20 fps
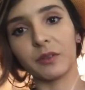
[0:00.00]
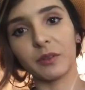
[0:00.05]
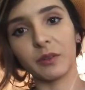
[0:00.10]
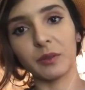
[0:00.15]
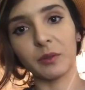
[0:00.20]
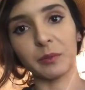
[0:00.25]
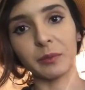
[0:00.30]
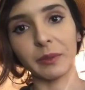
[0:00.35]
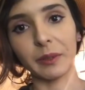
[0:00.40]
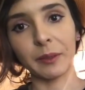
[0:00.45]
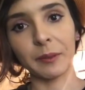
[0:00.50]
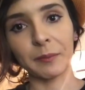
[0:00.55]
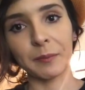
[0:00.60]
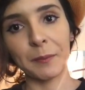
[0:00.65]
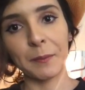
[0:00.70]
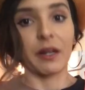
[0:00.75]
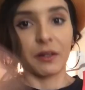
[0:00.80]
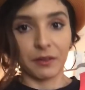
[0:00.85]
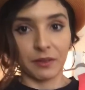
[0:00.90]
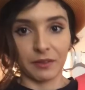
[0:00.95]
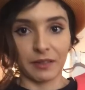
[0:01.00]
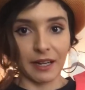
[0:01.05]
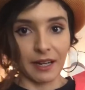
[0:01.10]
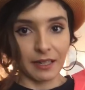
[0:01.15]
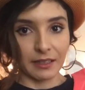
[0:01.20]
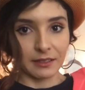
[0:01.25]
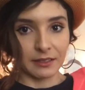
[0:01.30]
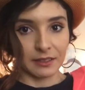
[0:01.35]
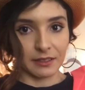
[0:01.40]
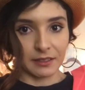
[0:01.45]
for a little bit, background
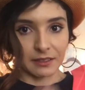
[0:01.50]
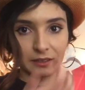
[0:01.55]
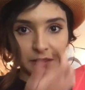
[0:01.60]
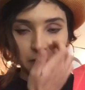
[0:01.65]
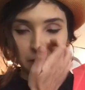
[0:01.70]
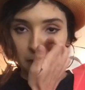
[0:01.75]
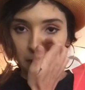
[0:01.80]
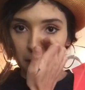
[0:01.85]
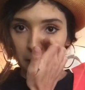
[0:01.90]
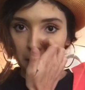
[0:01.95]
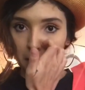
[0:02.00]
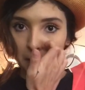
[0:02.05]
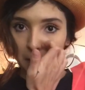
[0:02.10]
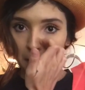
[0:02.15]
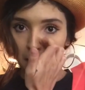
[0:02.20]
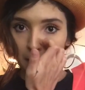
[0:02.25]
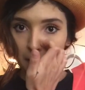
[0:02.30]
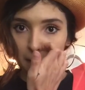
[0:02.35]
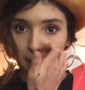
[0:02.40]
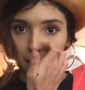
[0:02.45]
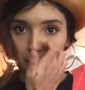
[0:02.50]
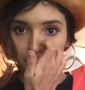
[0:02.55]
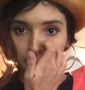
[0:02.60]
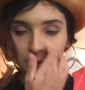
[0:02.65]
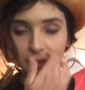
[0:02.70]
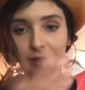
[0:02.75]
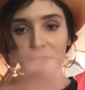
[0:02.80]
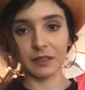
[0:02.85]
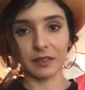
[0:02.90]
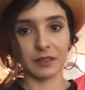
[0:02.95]
acting uh,
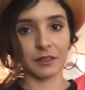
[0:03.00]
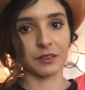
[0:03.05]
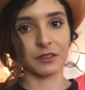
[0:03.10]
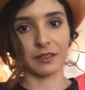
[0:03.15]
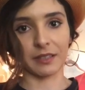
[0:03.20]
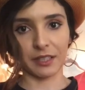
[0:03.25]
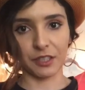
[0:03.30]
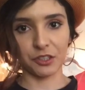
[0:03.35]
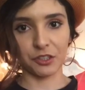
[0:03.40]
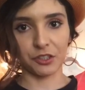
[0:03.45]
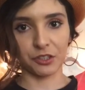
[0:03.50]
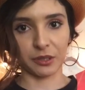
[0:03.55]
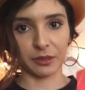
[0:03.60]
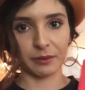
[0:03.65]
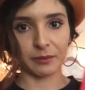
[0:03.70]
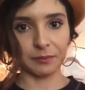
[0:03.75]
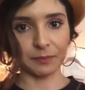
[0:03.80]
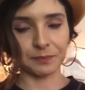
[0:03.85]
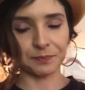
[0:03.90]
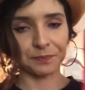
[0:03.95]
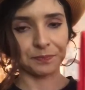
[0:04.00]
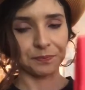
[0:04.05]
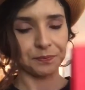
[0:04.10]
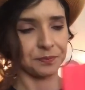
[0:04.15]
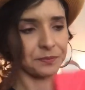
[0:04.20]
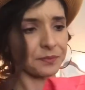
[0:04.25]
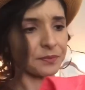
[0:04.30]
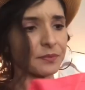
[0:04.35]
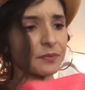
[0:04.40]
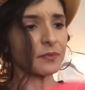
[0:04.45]
basically as an extra.
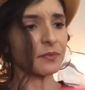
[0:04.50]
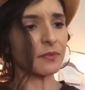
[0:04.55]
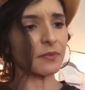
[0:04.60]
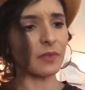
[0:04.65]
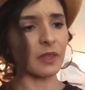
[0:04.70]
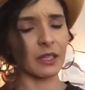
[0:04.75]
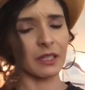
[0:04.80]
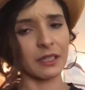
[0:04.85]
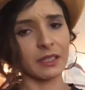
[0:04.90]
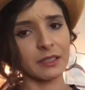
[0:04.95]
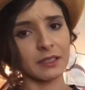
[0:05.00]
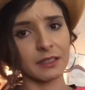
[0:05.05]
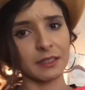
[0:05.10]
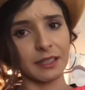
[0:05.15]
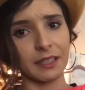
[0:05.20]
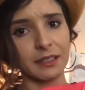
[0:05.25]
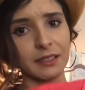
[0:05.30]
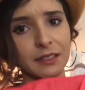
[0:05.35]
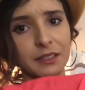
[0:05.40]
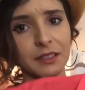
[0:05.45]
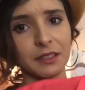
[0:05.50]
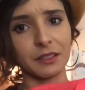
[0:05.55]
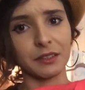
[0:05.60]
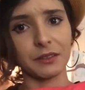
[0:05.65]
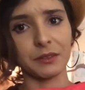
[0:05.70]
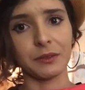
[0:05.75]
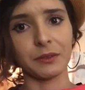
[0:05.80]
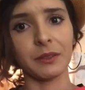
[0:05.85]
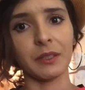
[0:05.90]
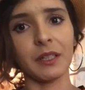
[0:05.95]
And I decided
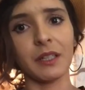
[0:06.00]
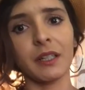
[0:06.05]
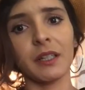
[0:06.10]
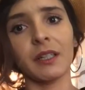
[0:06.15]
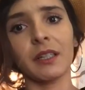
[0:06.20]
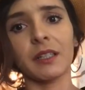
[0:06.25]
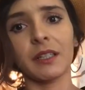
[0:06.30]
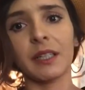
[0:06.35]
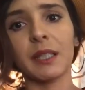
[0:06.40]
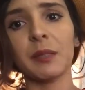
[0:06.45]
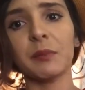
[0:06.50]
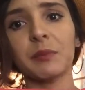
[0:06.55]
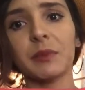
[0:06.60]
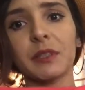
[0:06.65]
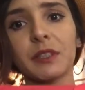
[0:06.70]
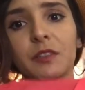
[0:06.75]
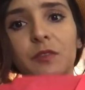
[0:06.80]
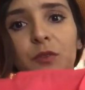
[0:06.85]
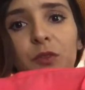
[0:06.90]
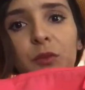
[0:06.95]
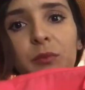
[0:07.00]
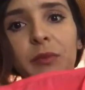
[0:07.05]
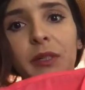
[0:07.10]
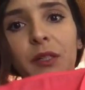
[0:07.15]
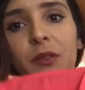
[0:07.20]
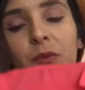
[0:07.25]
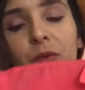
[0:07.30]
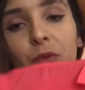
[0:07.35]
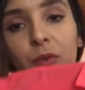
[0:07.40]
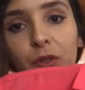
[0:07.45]
to keep this for my
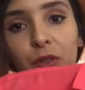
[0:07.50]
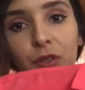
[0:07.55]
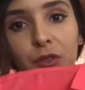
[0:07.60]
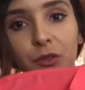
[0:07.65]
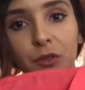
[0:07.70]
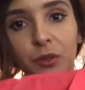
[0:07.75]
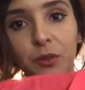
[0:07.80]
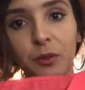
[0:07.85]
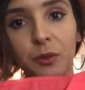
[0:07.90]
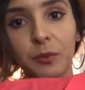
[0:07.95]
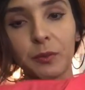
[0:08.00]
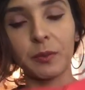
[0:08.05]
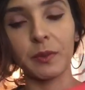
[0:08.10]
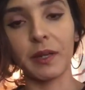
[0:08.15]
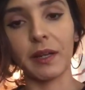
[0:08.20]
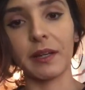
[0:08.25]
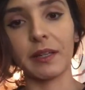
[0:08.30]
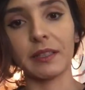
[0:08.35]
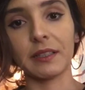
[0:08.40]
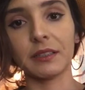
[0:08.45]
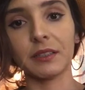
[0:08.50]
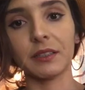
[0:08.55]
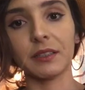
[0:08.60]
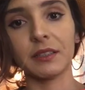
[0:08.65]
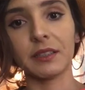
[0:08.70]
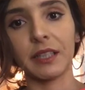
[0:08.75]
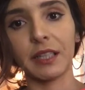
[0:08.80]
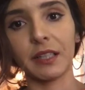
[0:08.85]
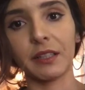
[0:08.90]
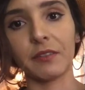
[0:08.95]
wardrobe and to
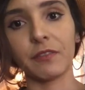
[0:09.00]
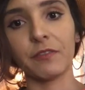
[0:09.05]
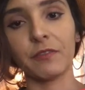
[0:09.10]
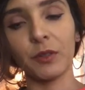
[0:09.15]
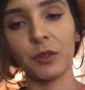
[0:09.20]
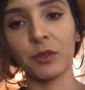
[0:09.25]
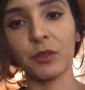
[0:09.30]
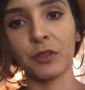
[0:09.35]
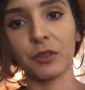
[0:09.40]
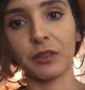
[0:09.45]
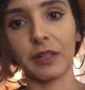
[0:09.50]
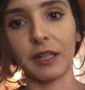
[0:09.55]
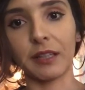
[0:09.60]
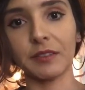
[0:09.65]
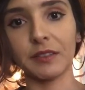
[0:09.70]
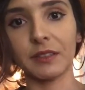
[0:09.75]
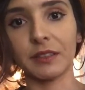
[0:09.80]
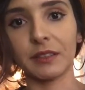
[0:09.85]
take photographs